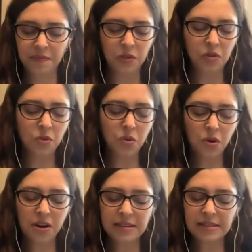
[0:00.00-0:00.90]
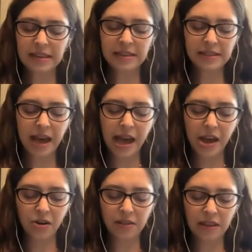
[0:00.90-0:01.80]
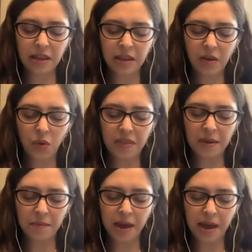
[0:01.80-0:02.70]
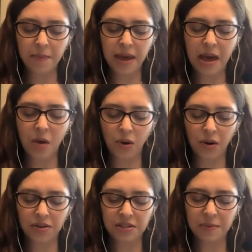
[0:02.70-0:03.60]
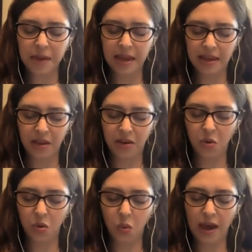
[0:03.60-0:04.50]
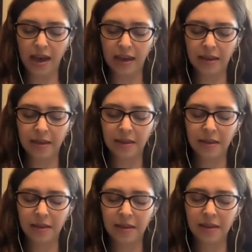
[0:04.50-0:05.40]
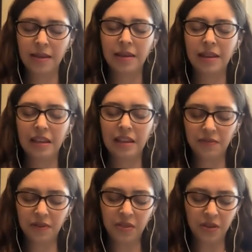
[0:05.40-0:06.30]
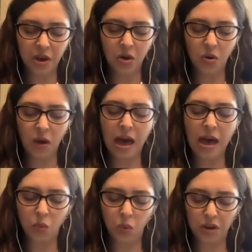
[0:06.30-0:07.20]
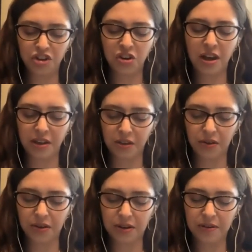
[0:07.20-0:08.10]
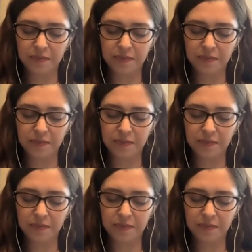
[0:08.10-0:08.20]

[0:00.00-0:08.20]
nor is it entirely within my power to make it go away, even though I wish I could.